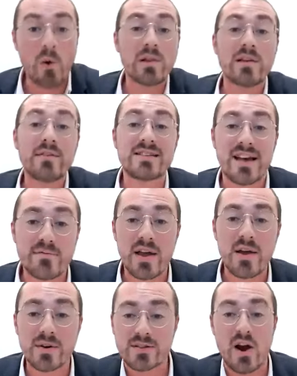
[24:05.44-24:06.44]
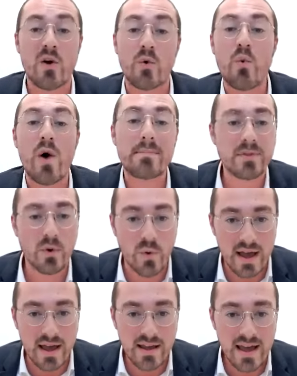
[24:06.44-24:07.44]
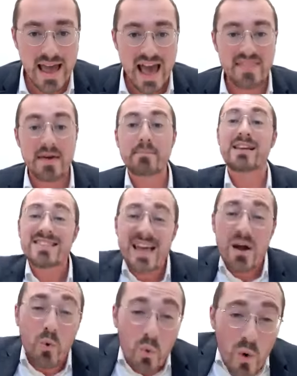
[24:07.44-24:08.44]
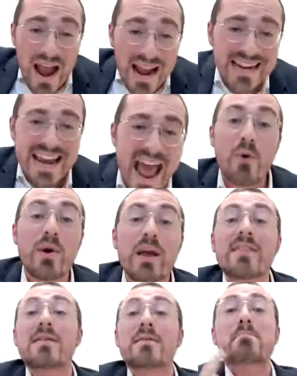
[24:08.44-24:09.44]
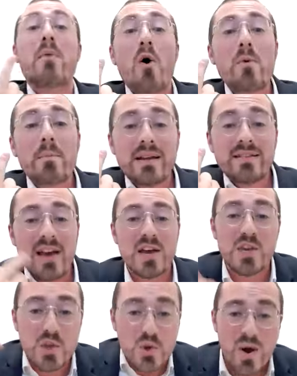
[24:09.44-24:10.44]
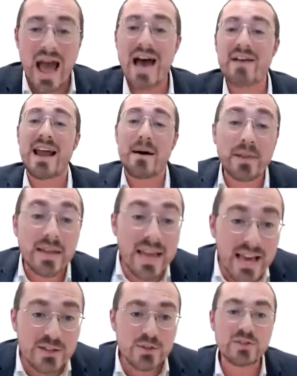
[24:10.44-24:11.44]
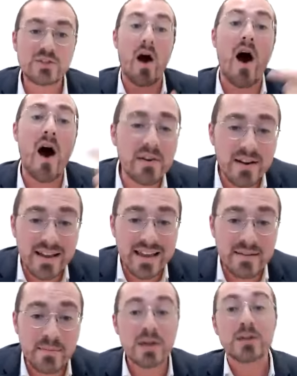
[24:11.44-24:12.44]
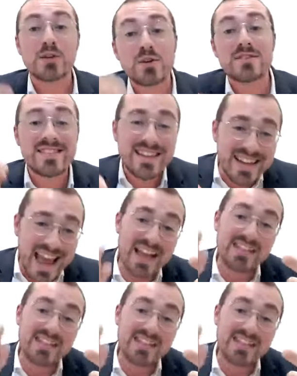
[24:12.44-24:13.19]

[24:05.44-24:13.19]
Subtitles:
all of his averos are wiped away. And that means that right now, in the moment, you have an obligation to honor him, just in